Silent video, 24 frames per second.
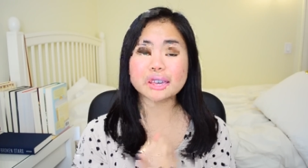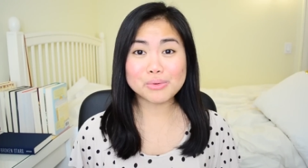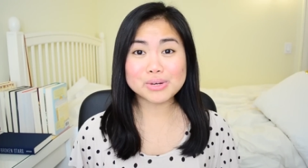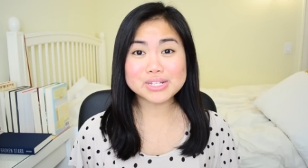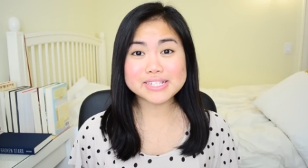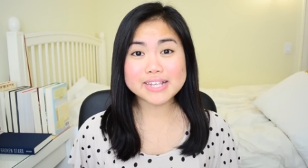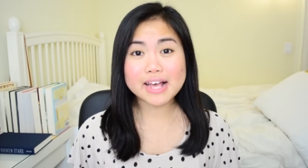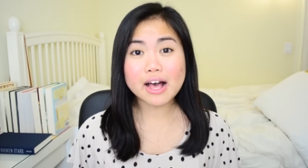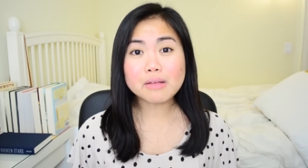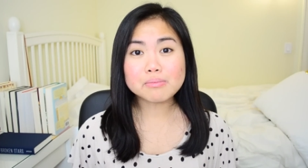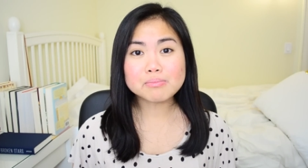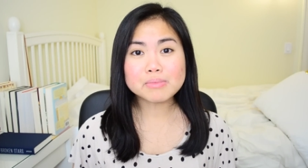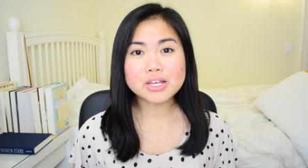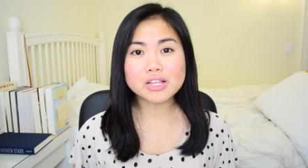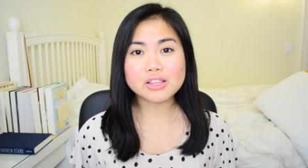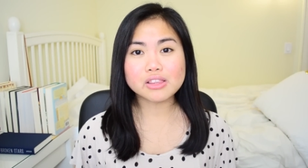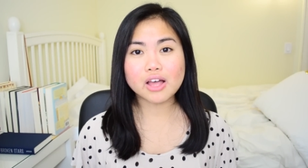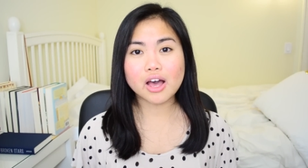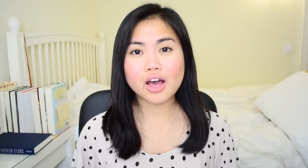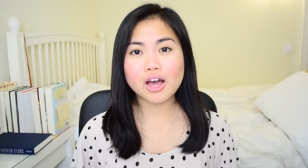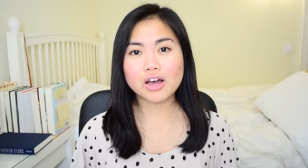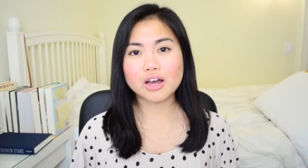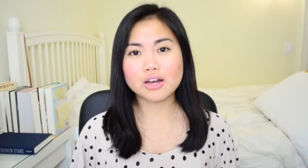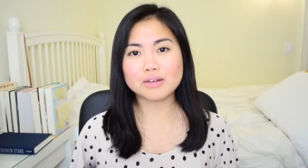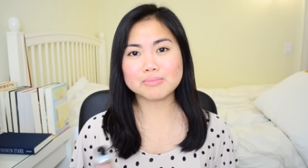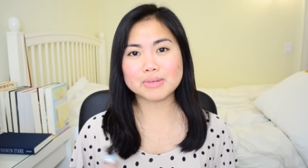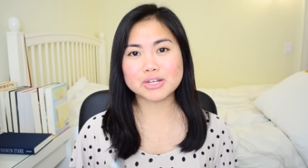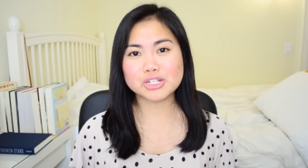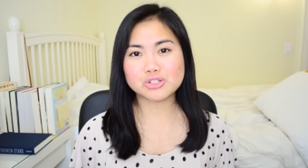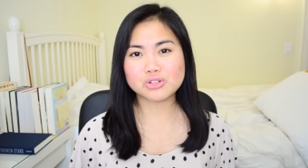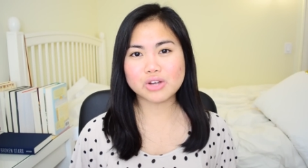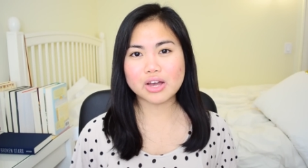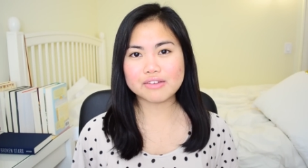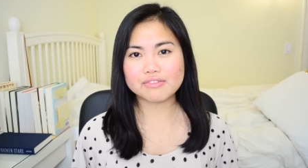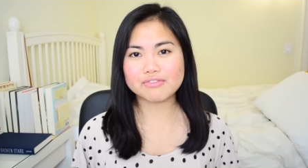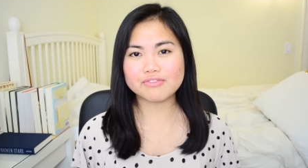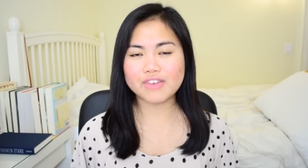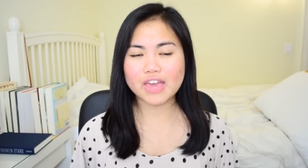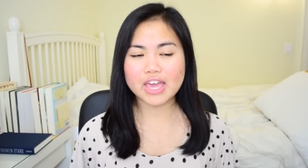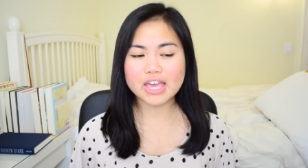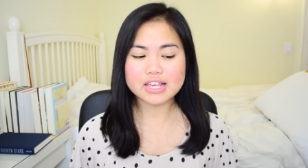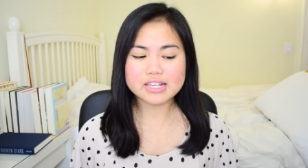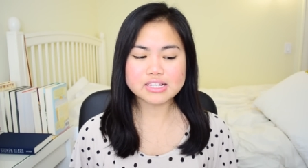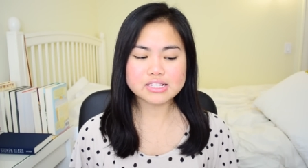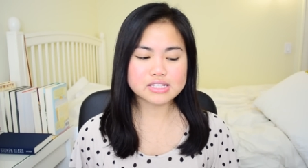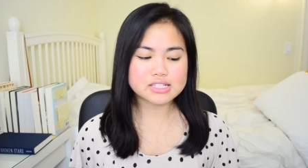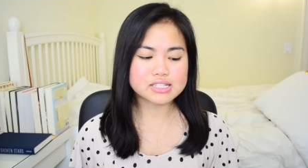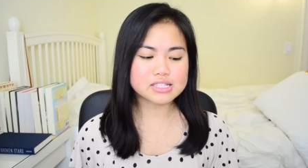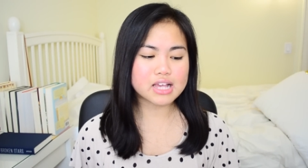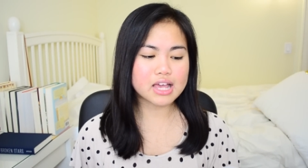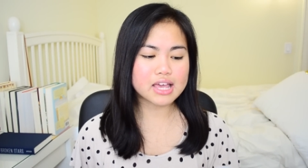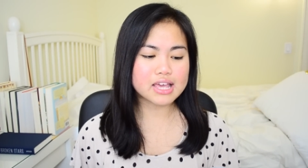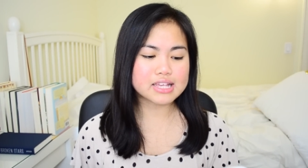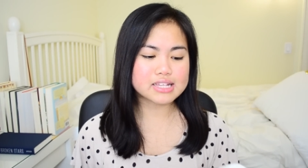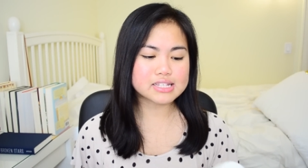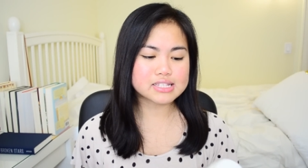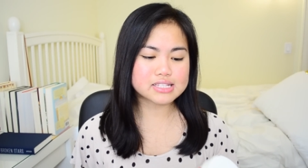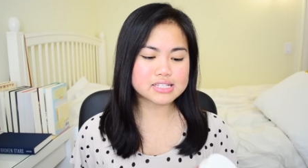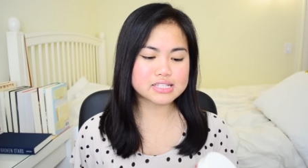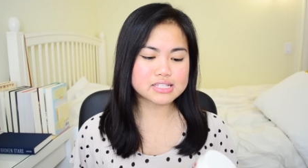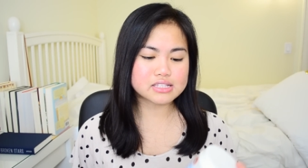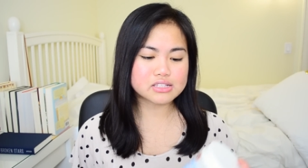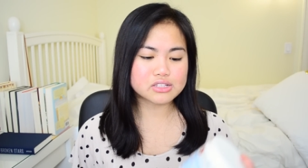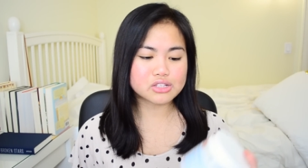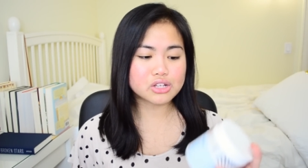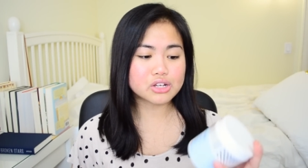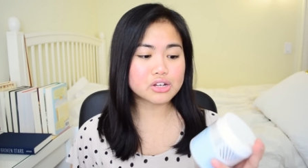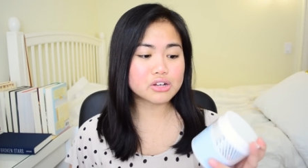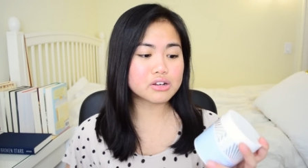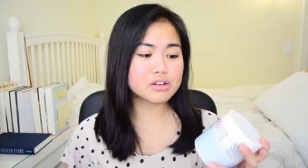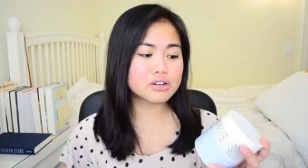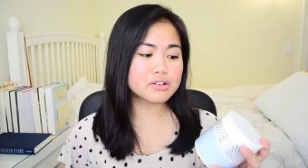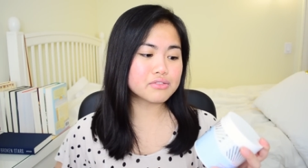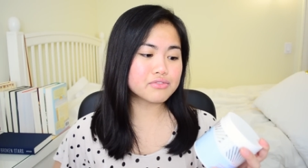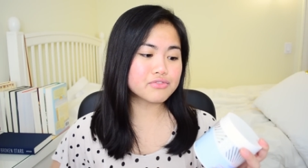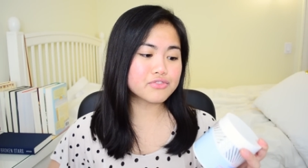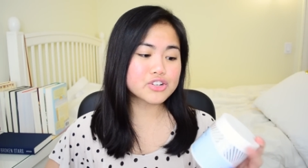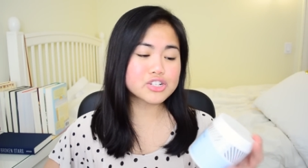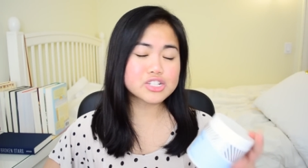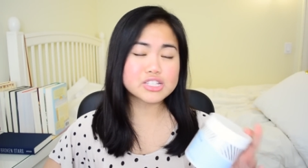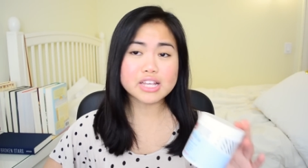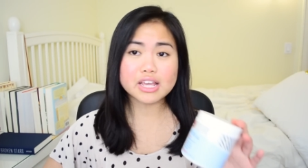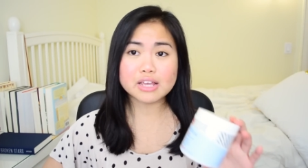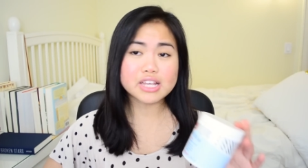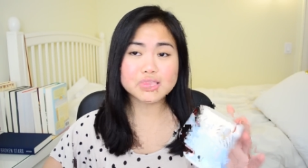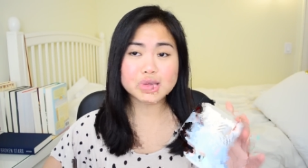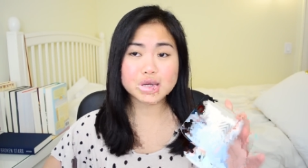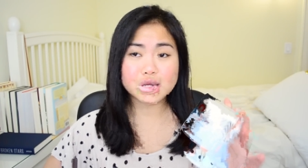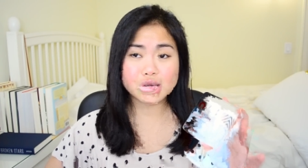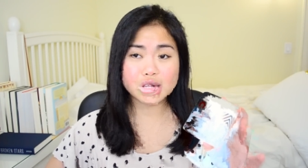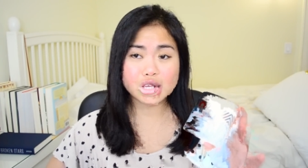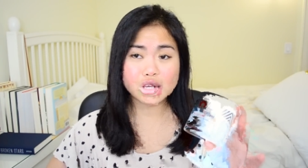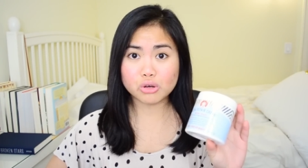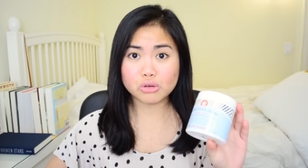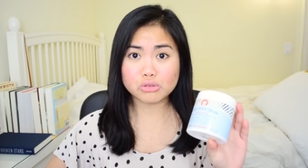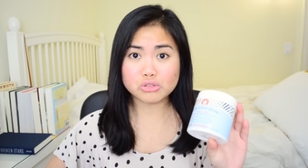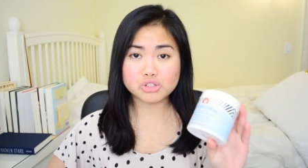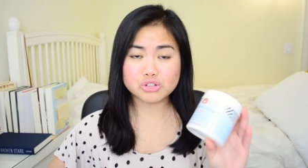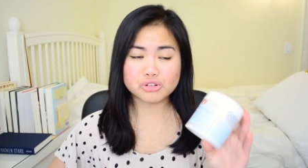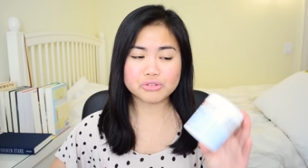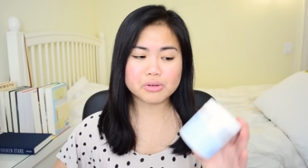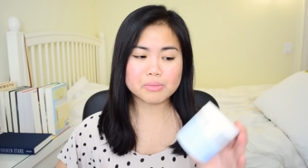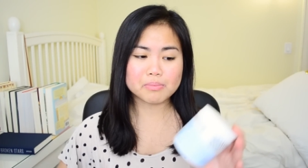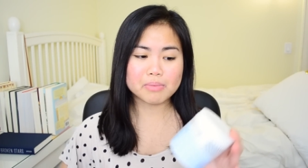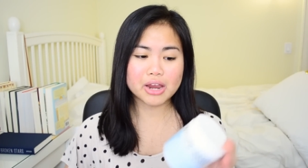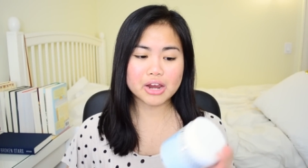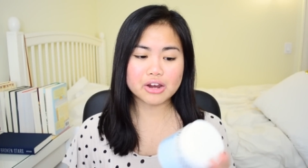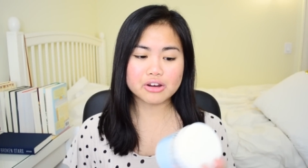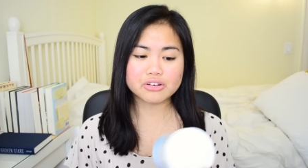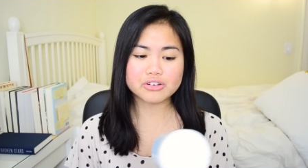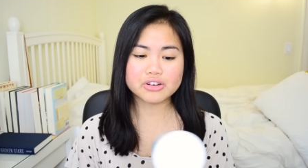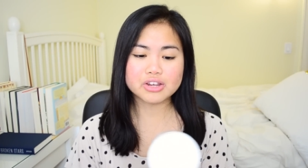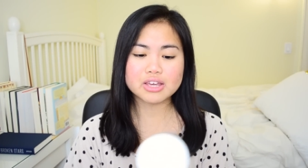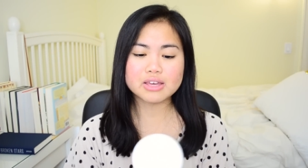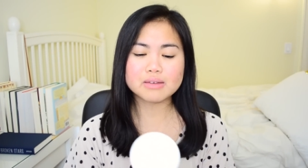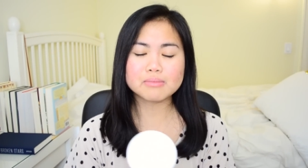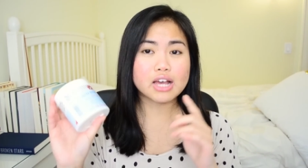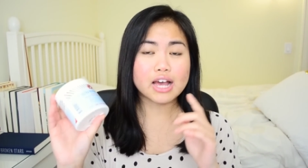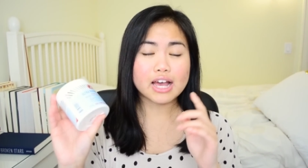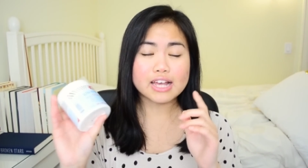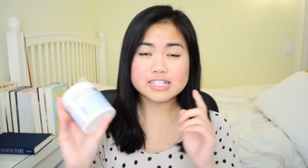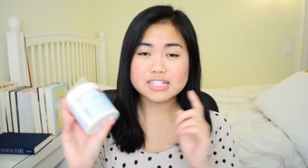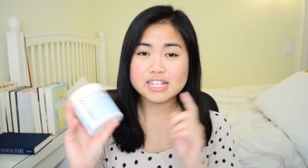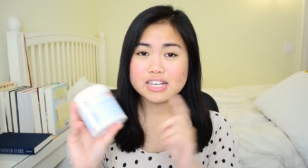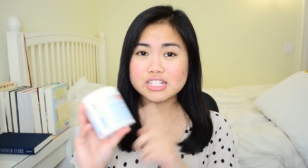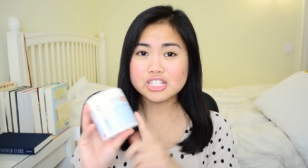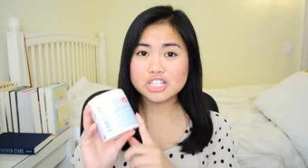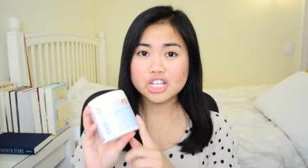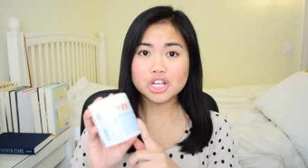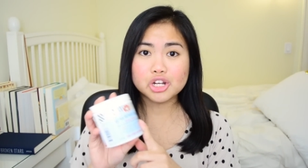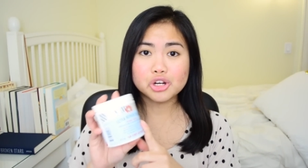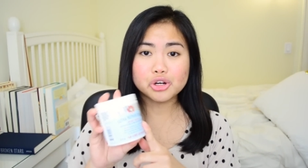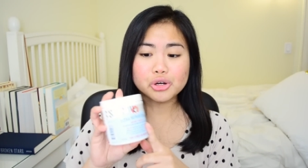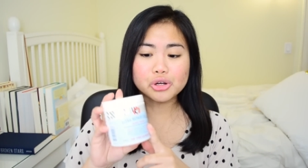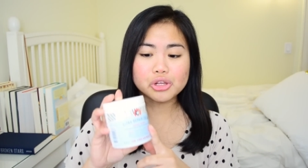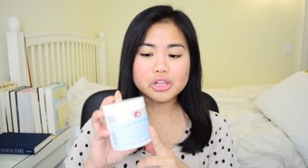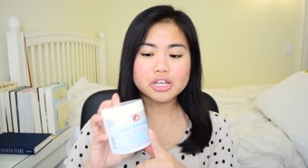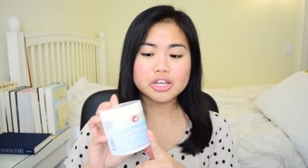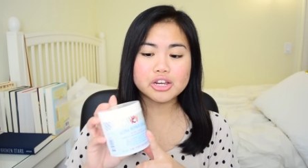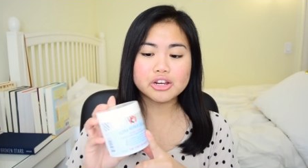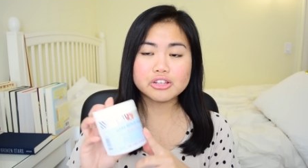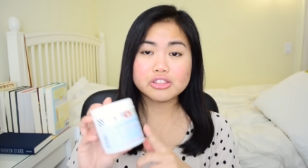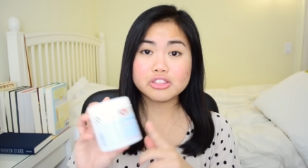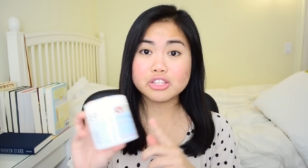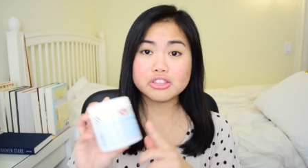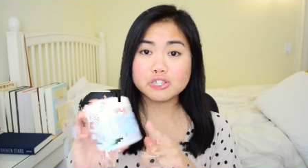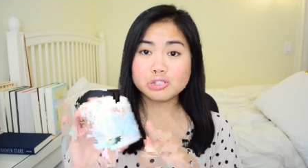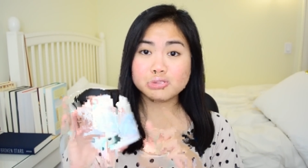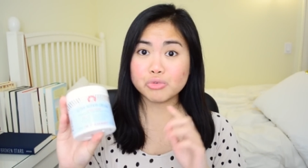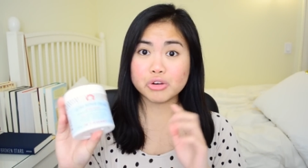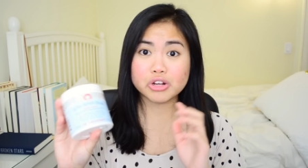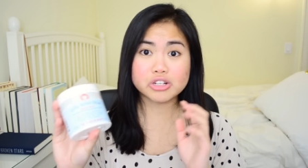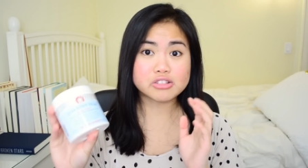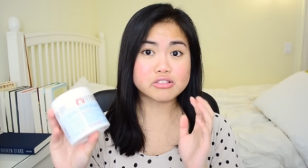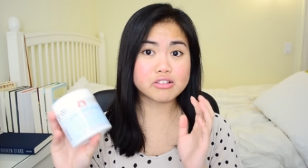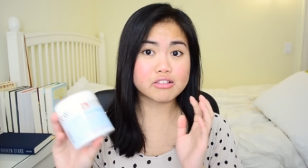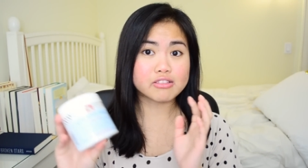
What's helped me a lot on my dry face is the First Aid Beauty Ultra Repair Cream. As I said earlier, this works